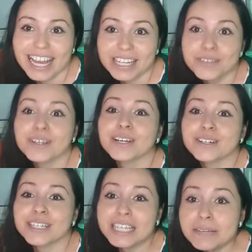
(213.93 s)
and you can
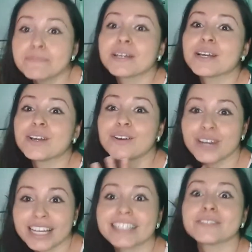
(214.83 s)
keep
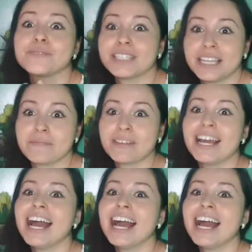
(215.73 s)
connected with them.